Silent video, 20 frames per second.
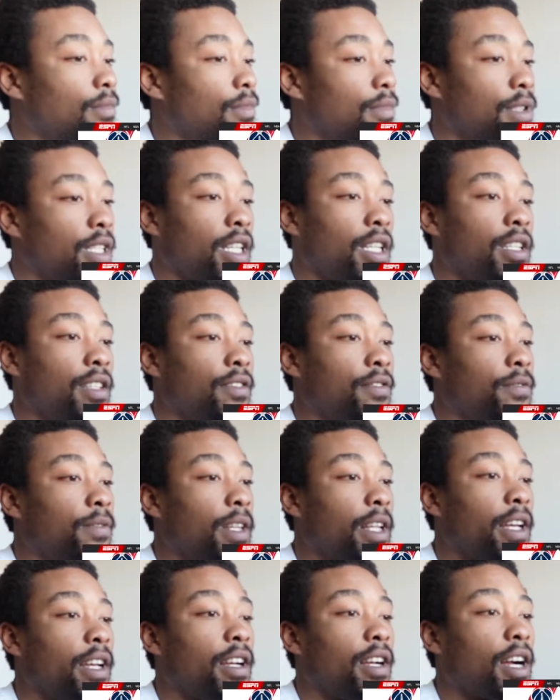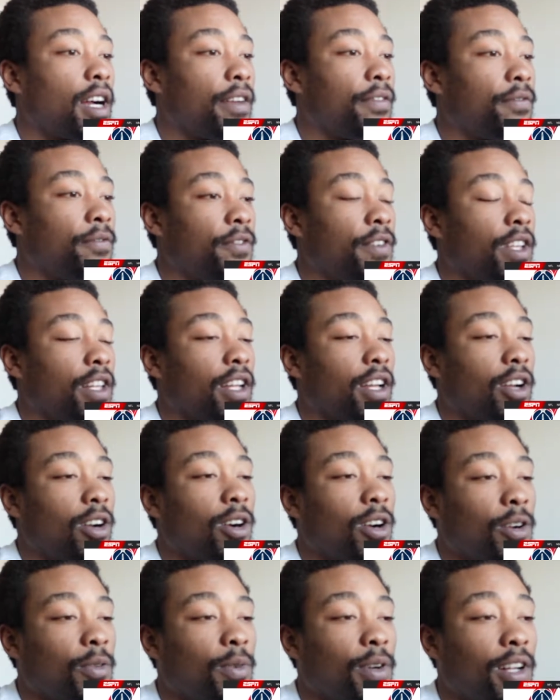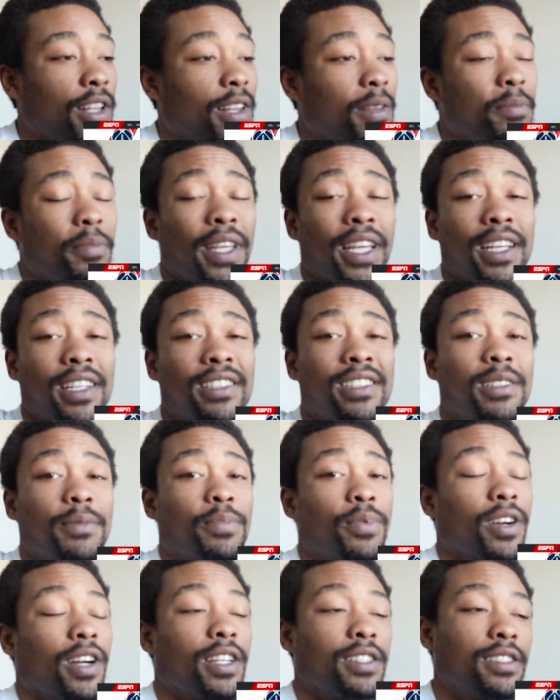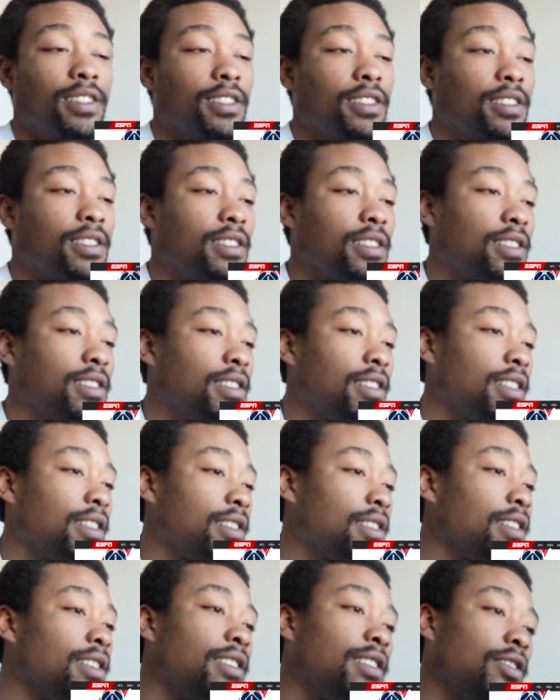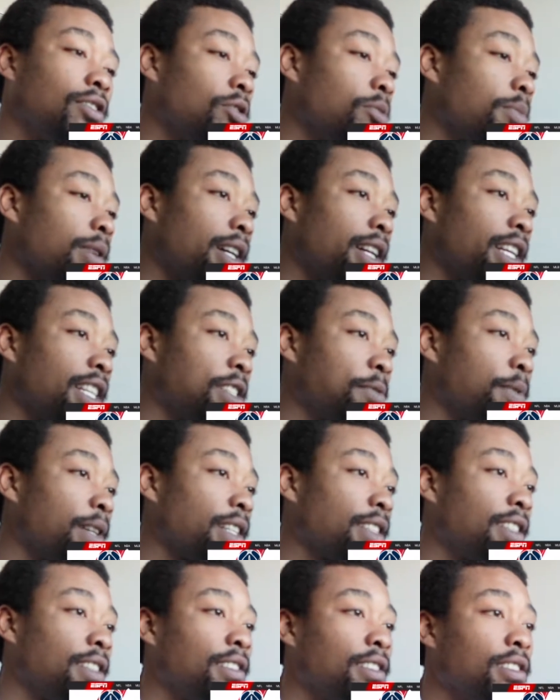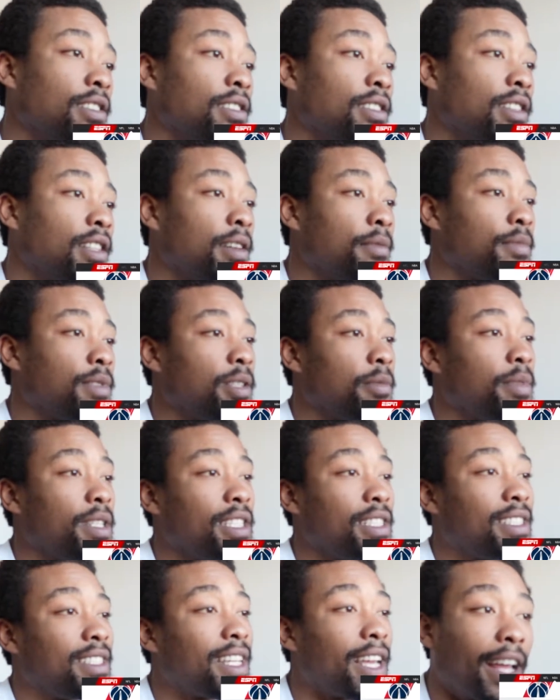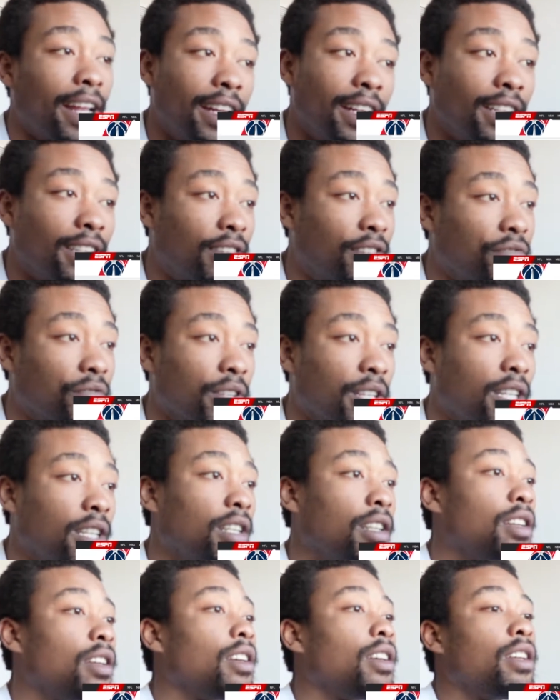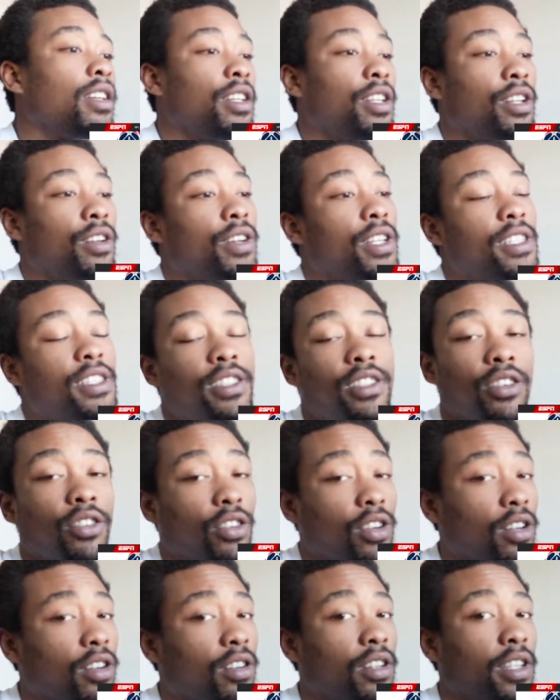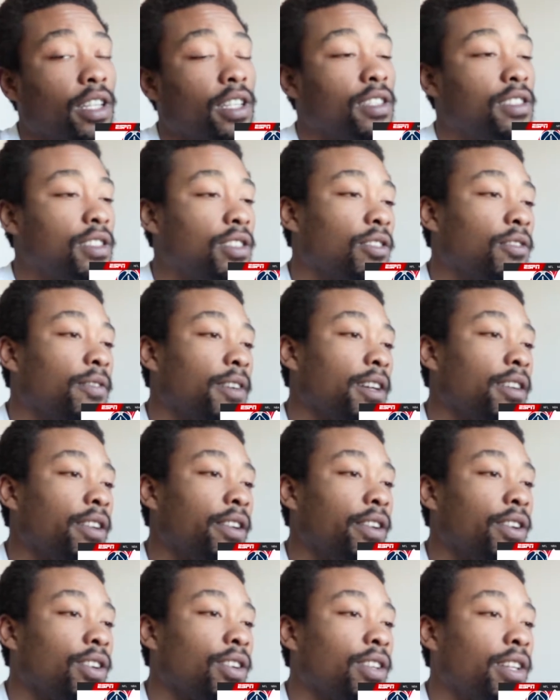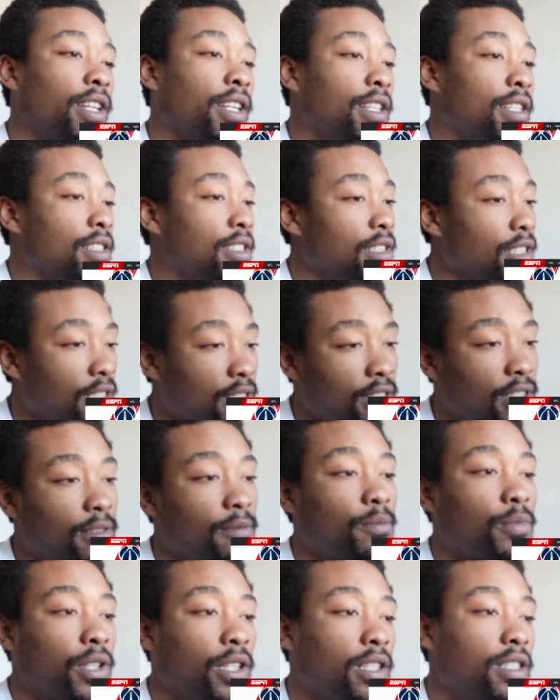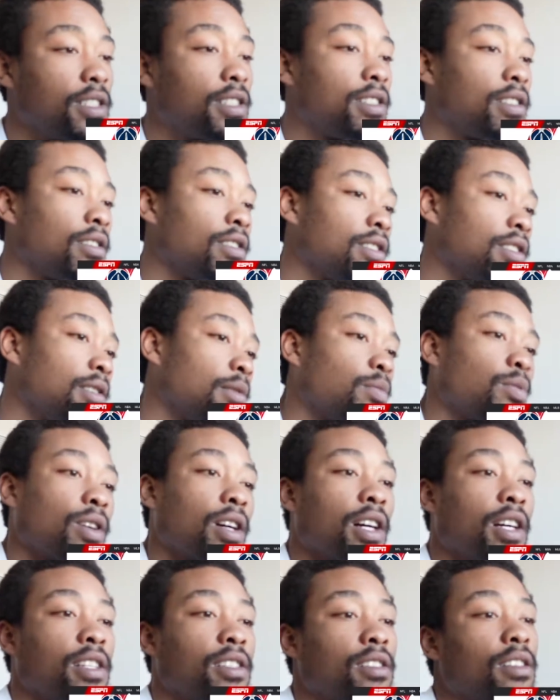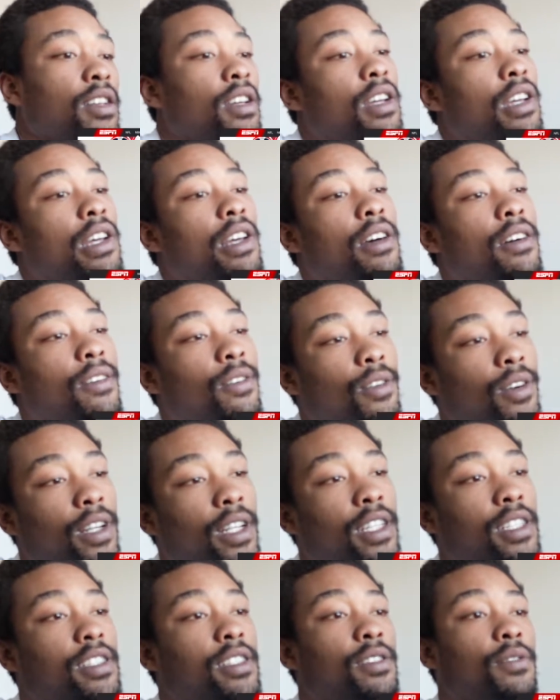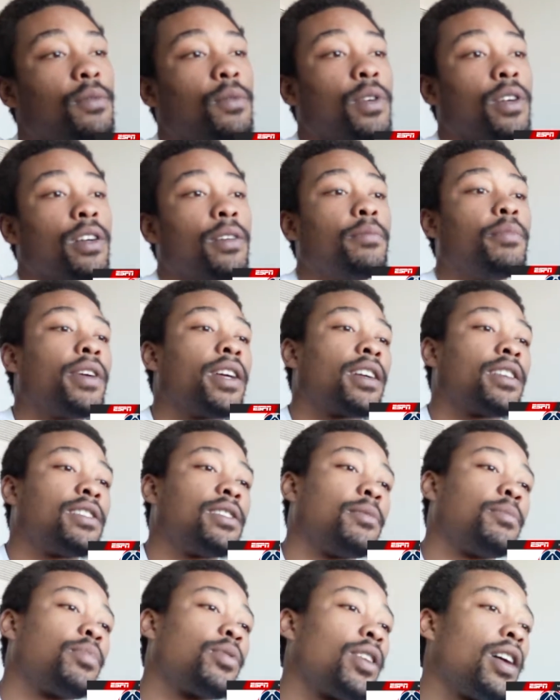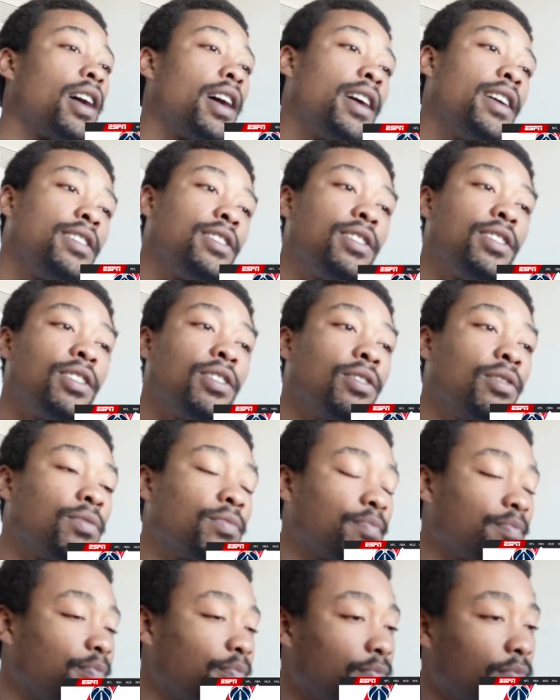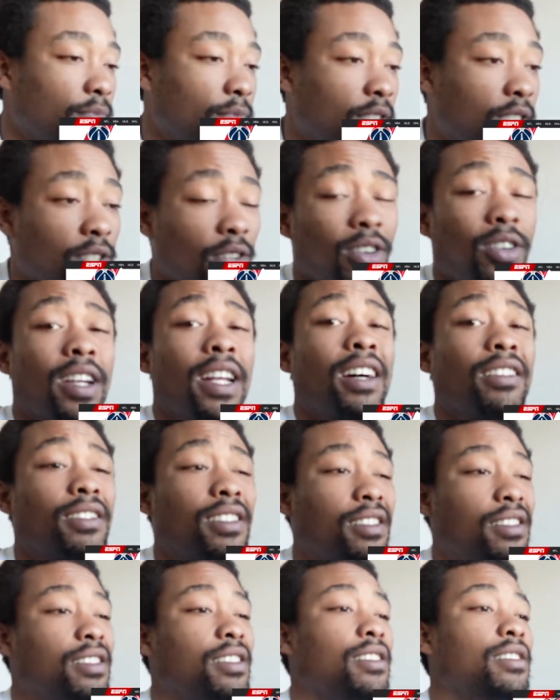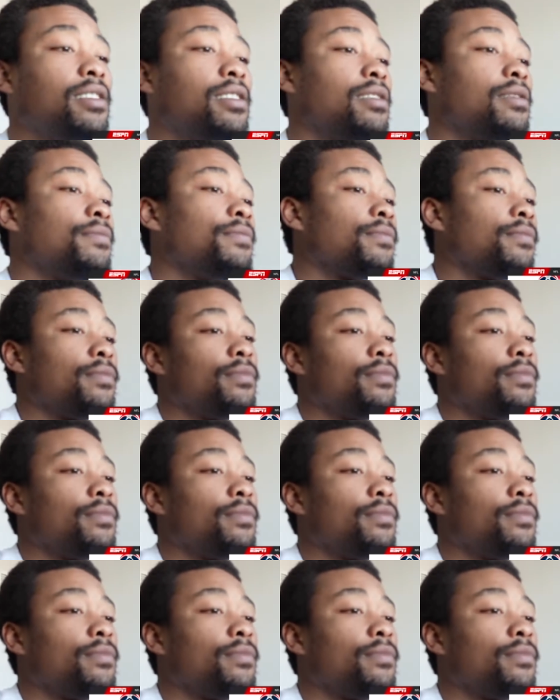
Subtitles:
they I feel like are one of the biggest surprises this season. Nobody expecting them to be 10-3. It's still early, still very early in the season, but still a surprise. Hornets were a big surprise. Starting out the season,